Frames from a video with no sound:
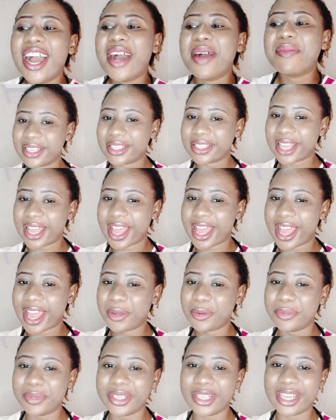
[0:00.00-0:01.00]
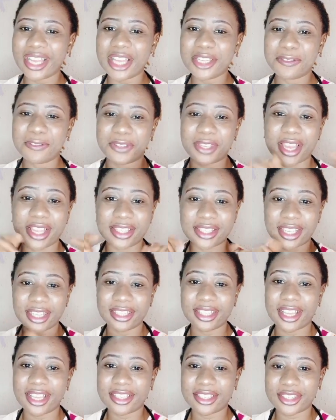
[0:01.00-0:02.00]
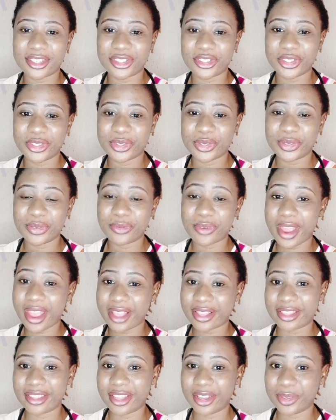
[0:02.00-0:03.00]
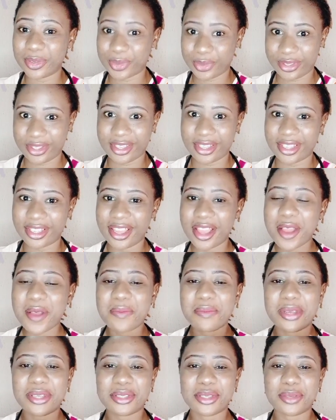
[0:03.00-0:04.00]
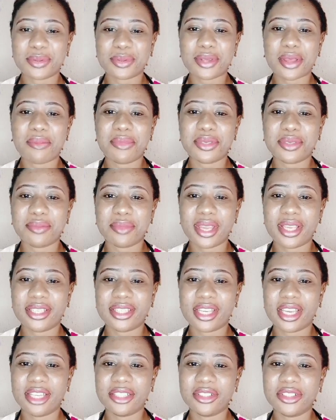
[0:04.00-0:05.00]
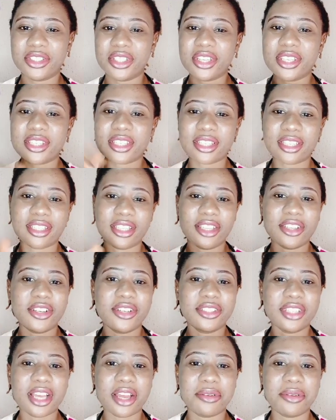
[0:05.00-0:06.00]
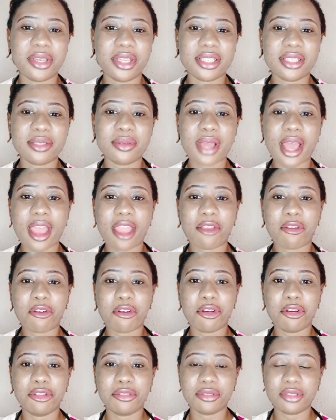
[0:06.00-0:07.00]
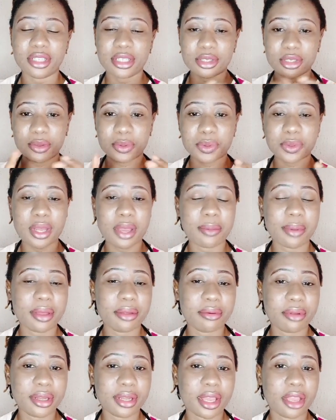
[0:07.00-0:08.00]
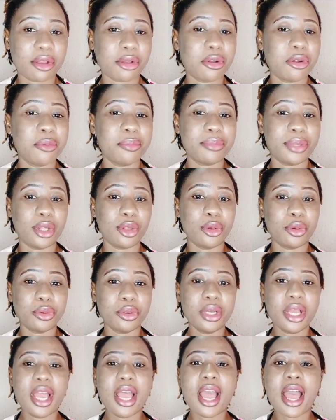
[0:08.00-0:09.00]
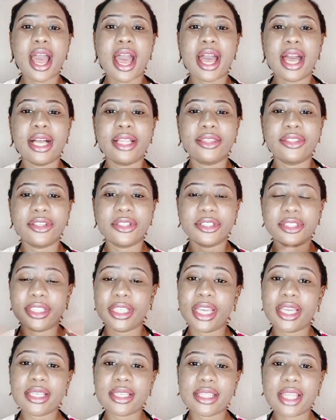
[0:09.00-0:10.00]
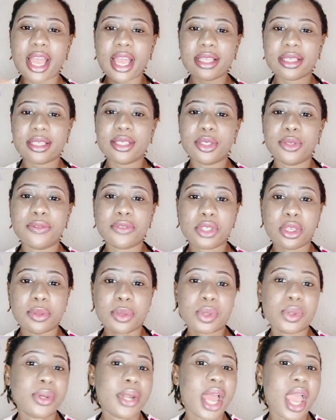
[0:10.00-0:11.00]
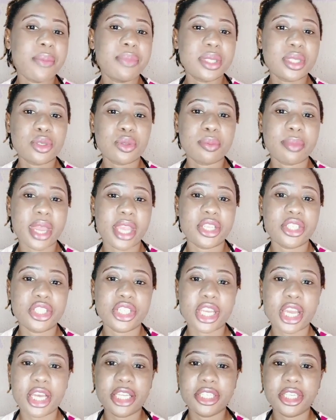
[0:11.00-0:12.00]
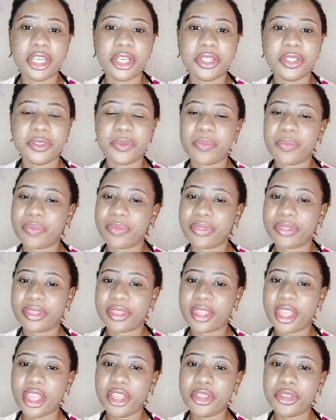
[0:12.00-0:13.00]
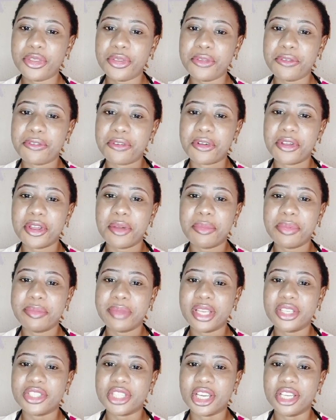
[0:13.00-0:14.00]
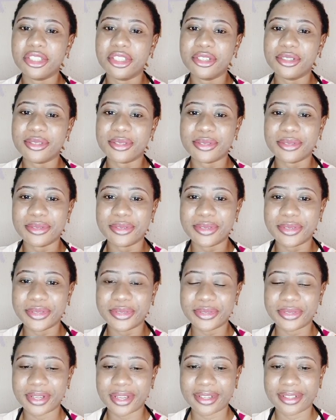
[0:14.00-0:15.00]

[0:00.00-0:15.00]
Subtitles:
As I will be glad if you can take that decision right now today by subscribing to my channel. Just click on that red icon, the subscribe red icon below. And yes, that's it. You've subscribed to my channel. Thank you for helping my channel to grow.